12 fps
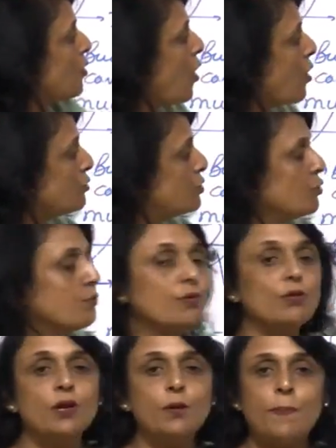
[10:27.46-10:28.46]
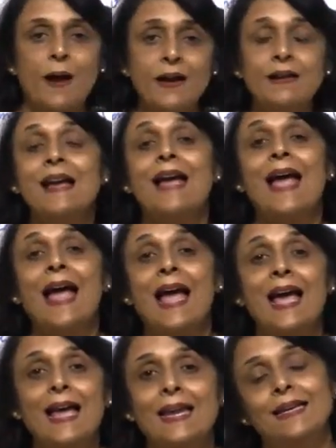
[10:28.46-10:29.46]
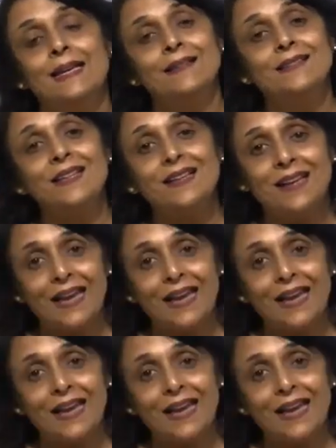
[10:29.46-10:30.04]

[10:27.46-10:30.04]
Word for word: long tubular part, and the